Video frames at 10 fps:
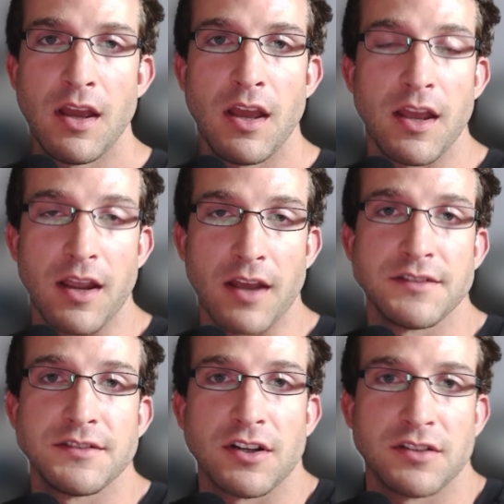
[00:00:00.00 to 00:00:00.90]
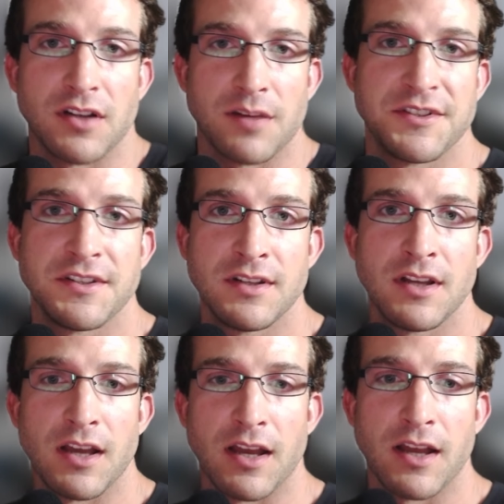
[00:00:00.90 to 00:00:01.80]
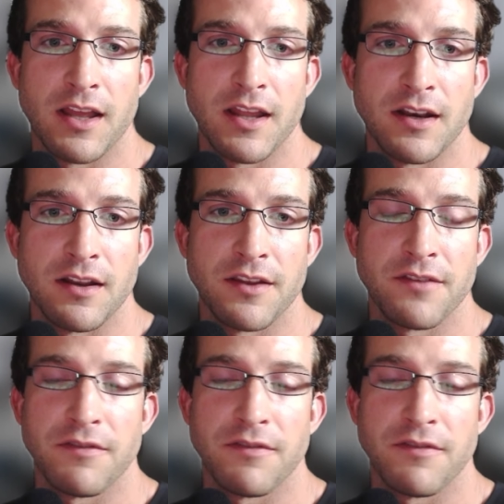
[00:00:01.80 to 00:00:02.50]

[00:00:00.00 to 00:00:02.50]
Hey guys, it's Dr. Dobson, and this